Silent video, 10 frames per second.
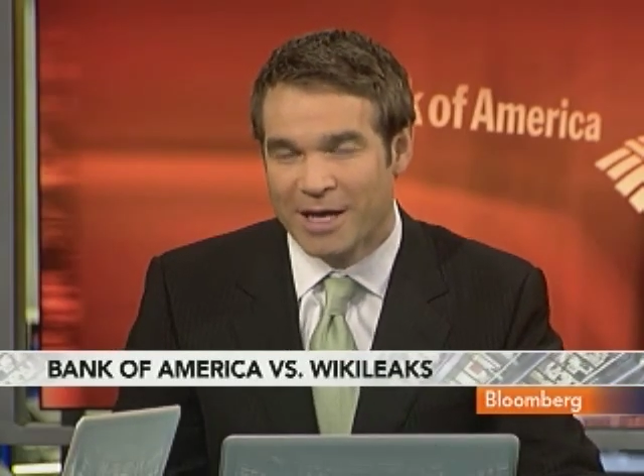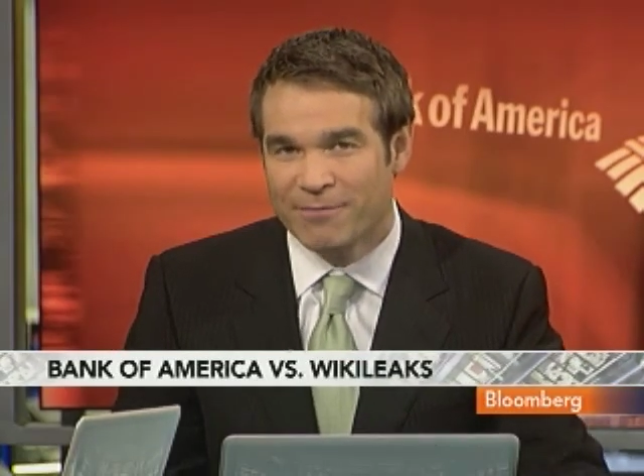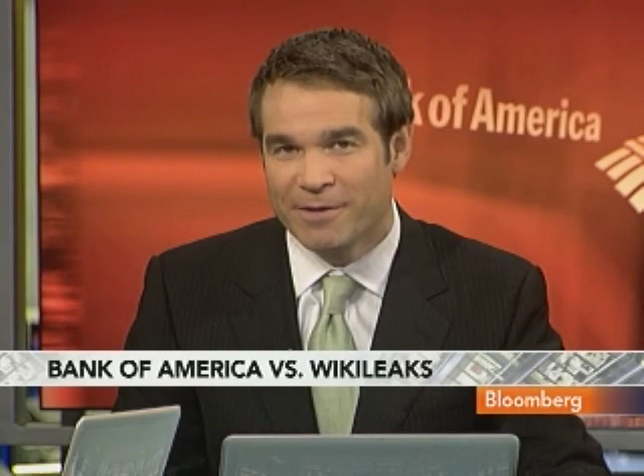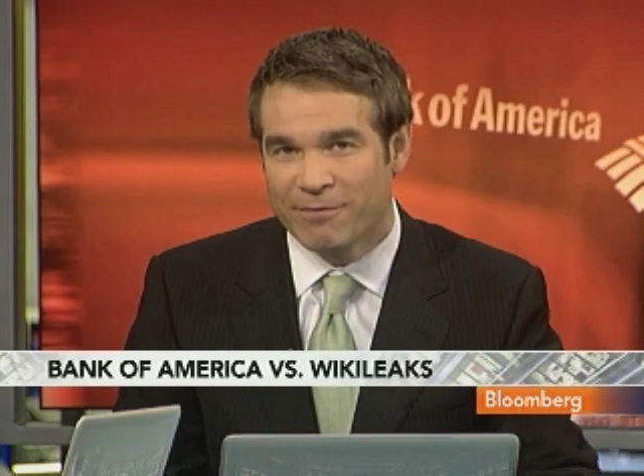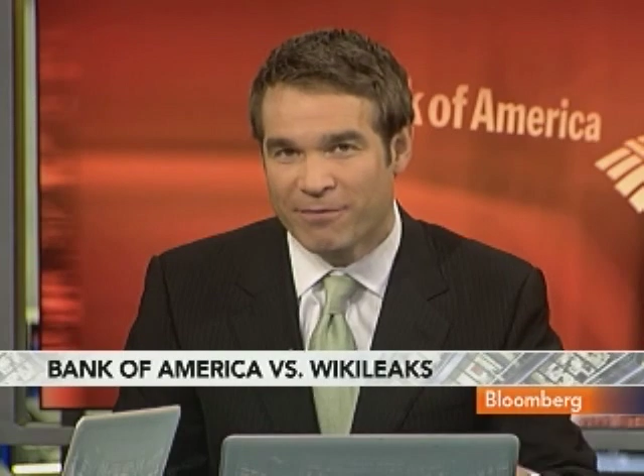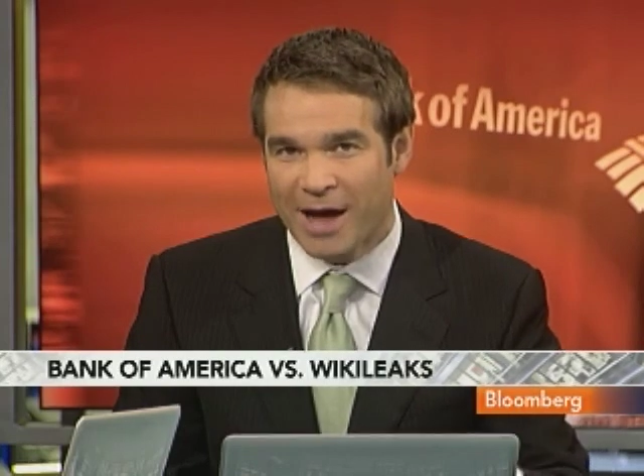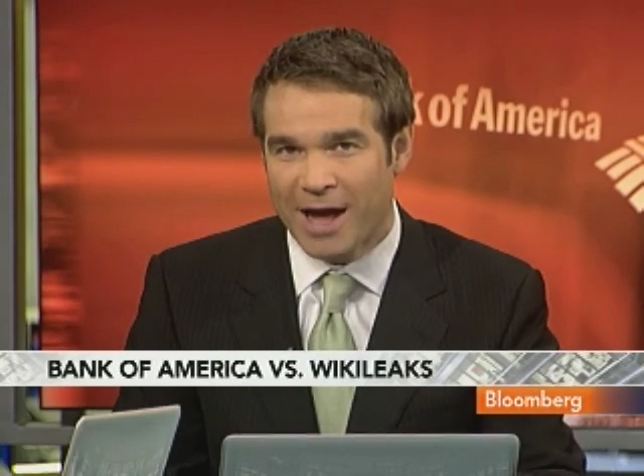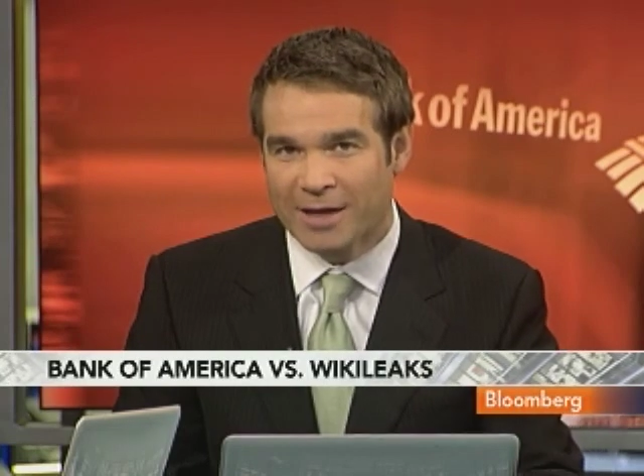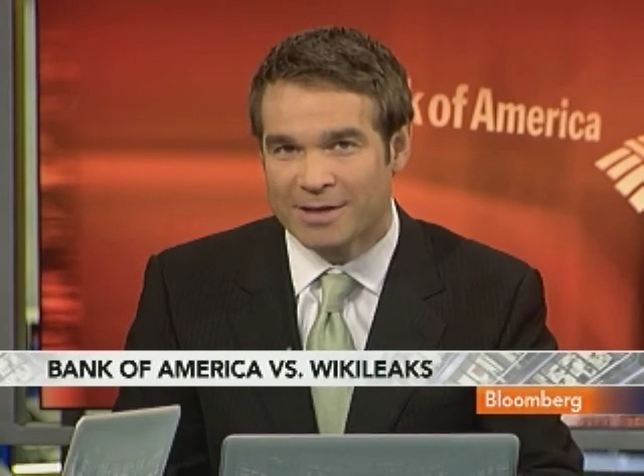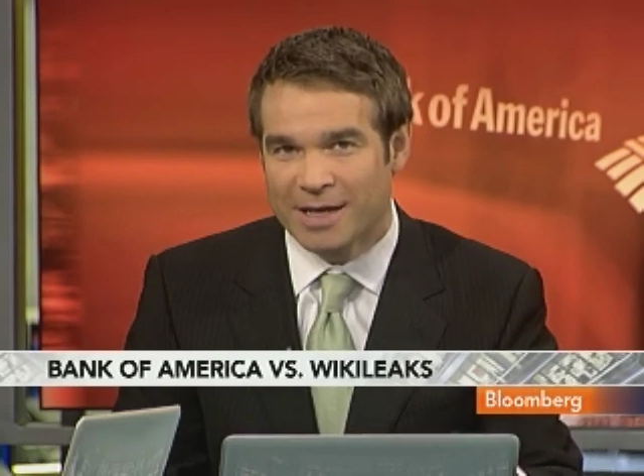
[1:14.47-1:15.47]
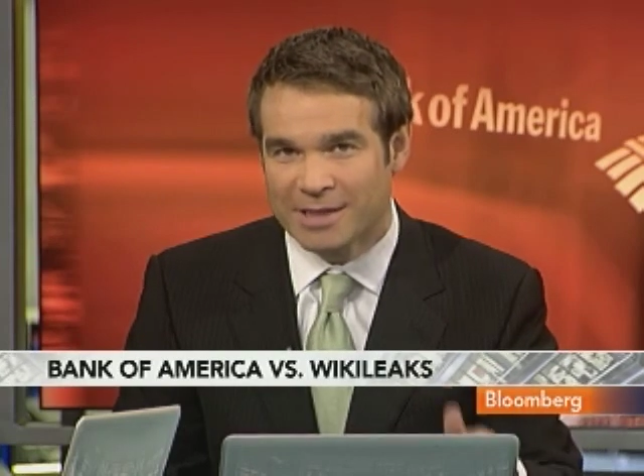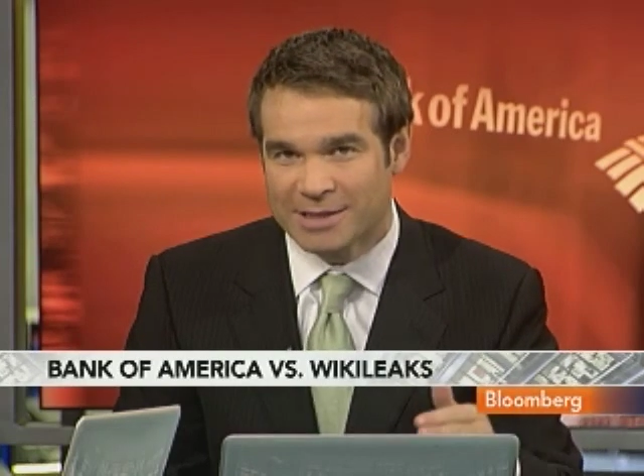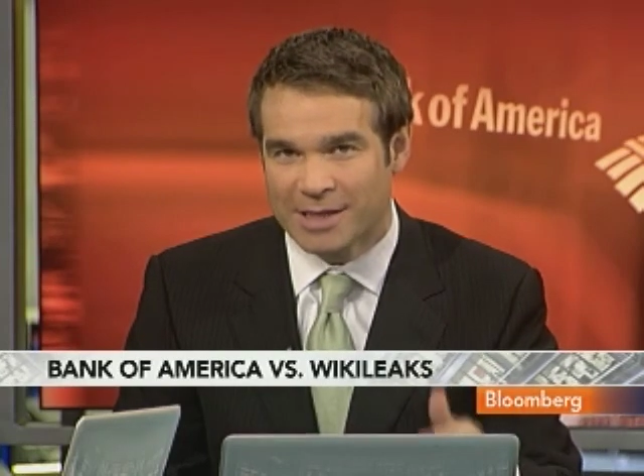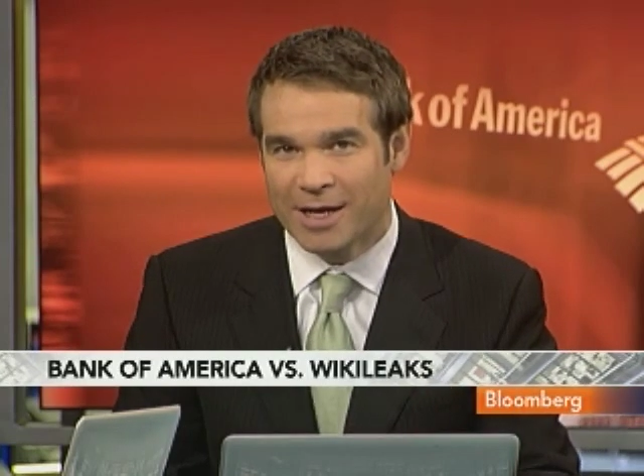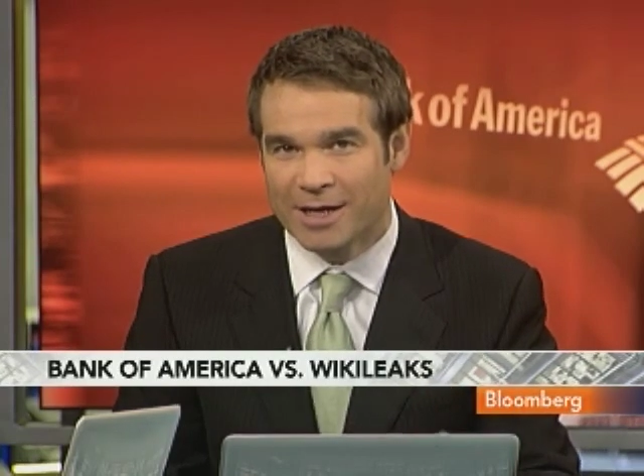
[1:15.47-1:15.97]
If, in fact,
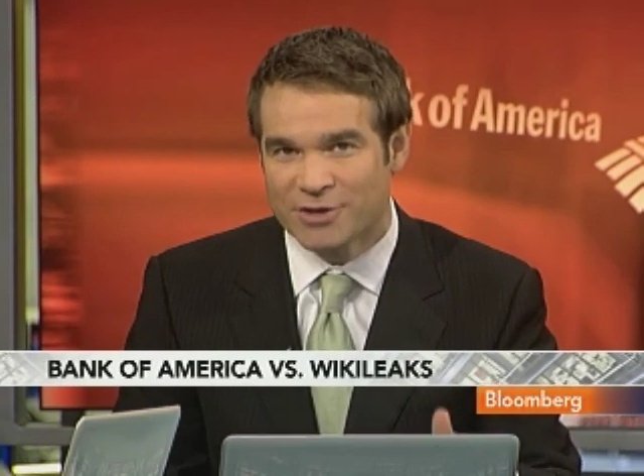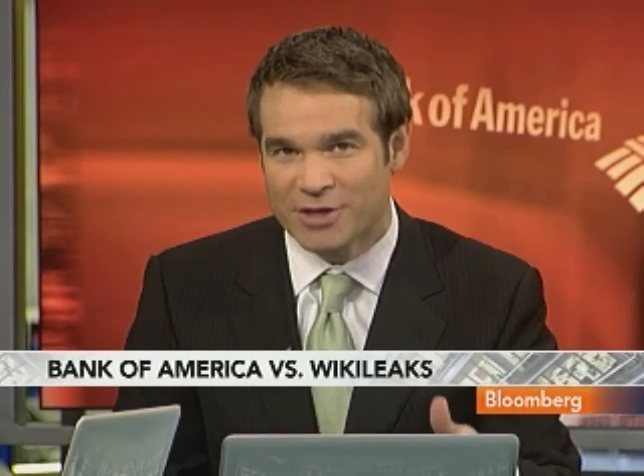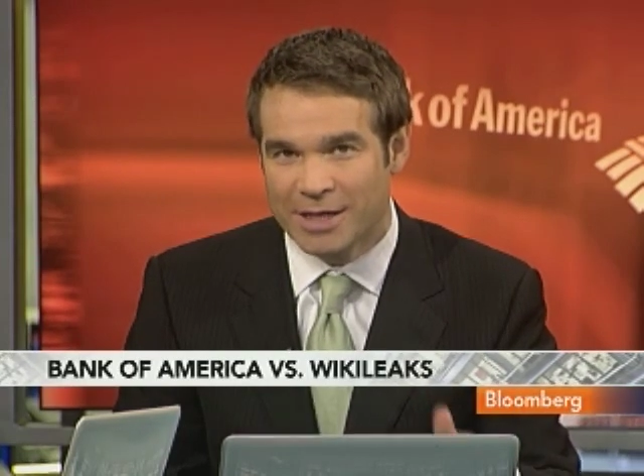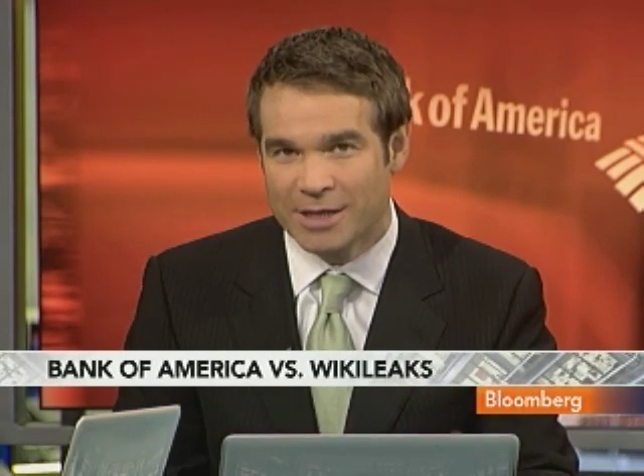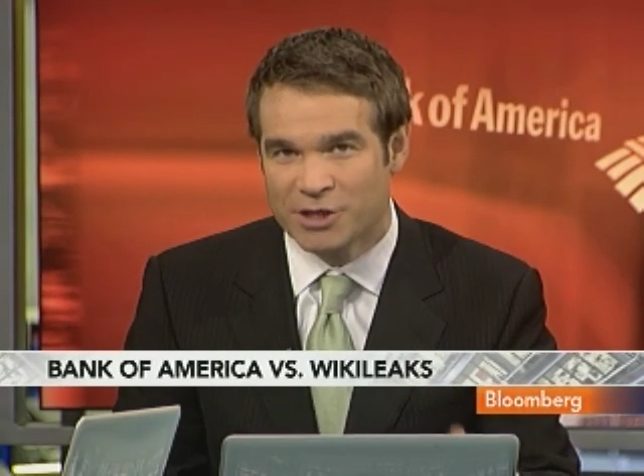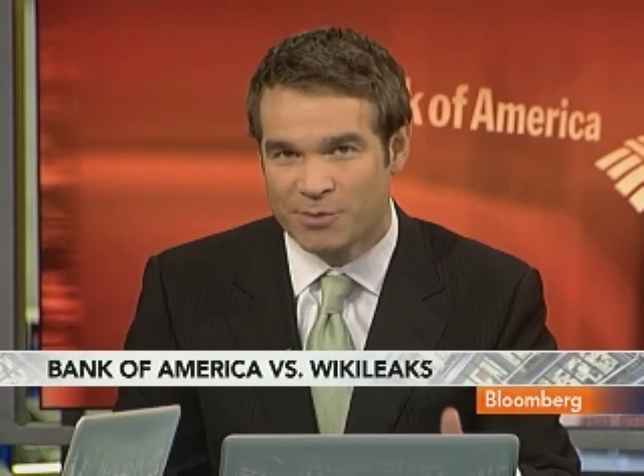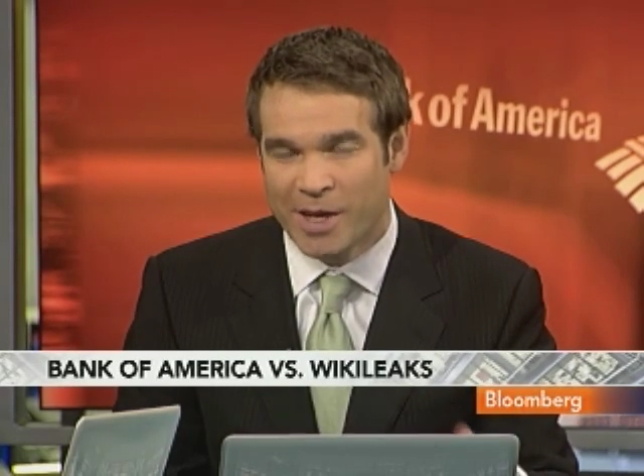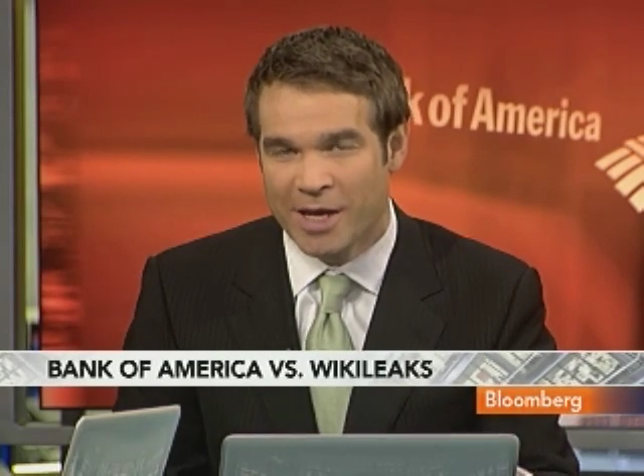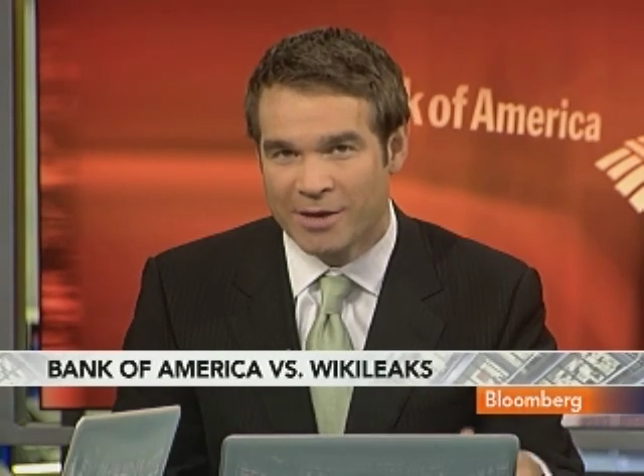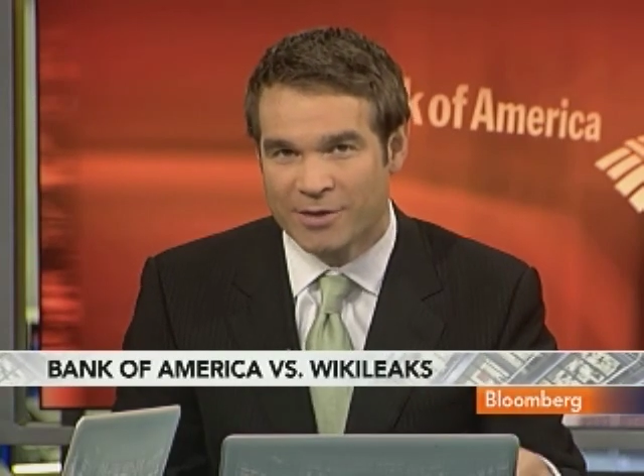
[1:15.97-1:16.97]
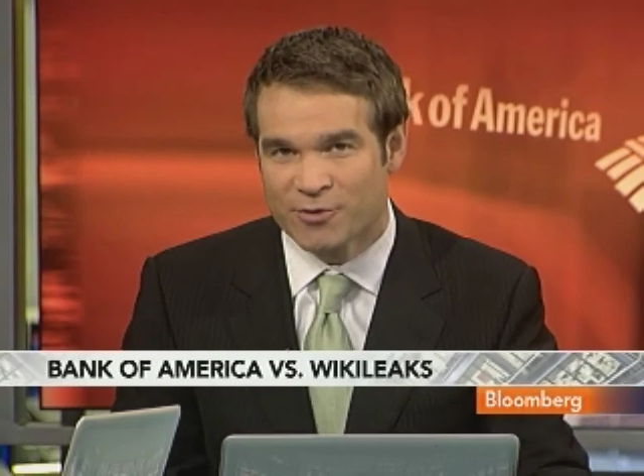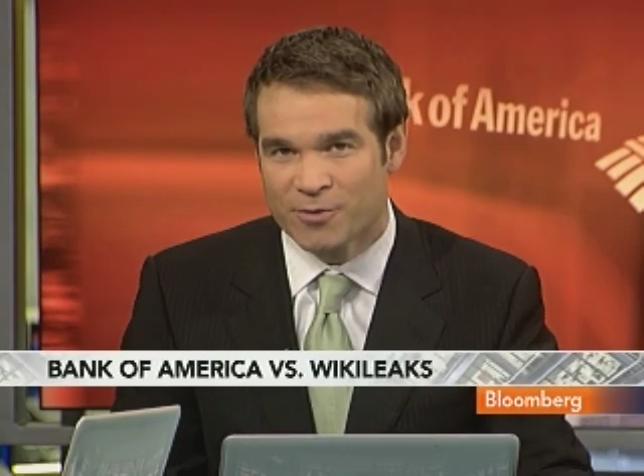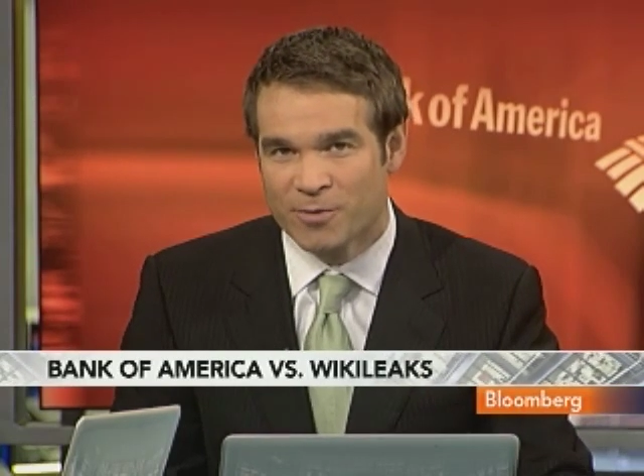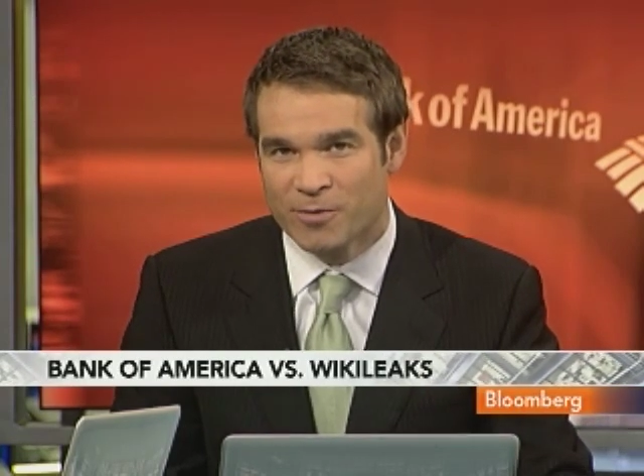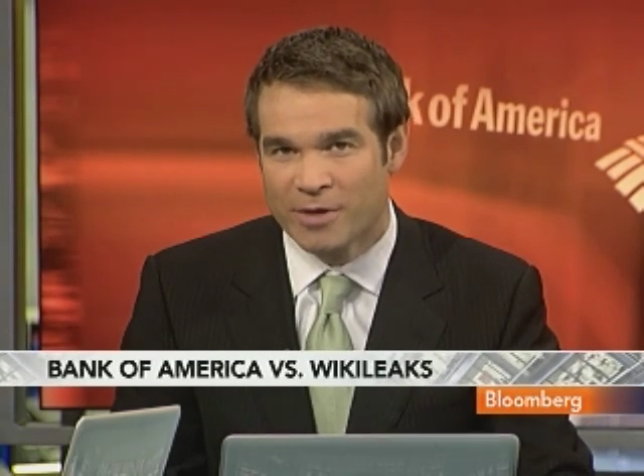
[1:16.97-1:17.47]
Assange is speaking the
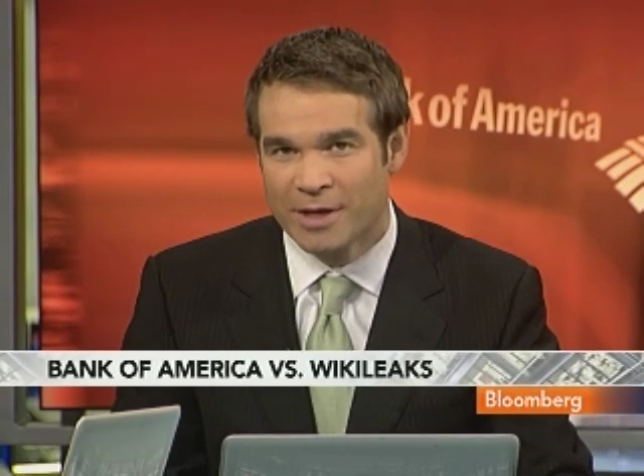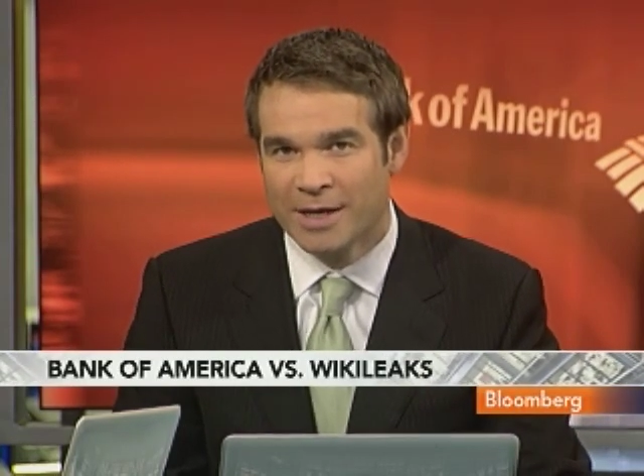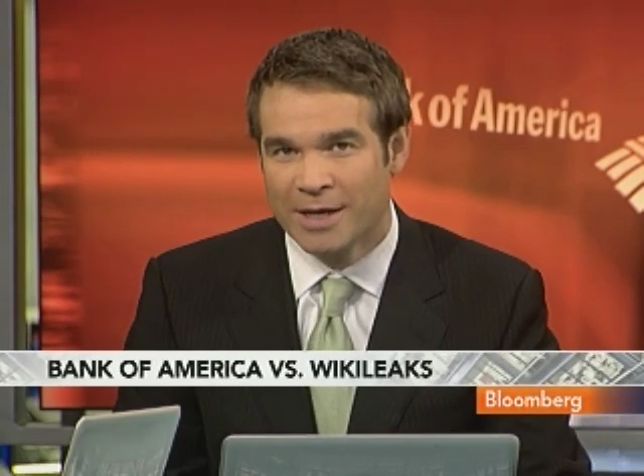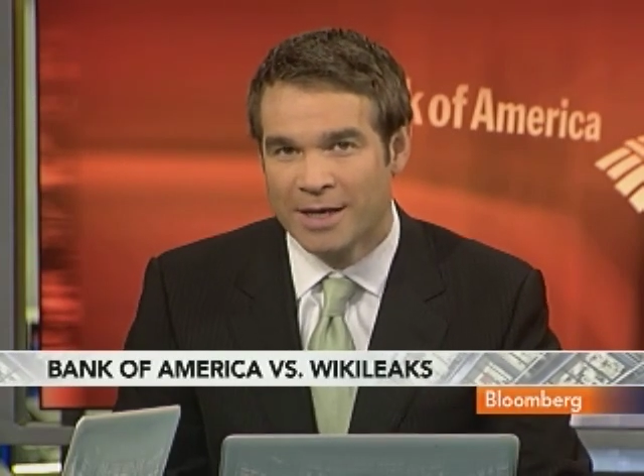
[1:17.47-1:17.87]
truth,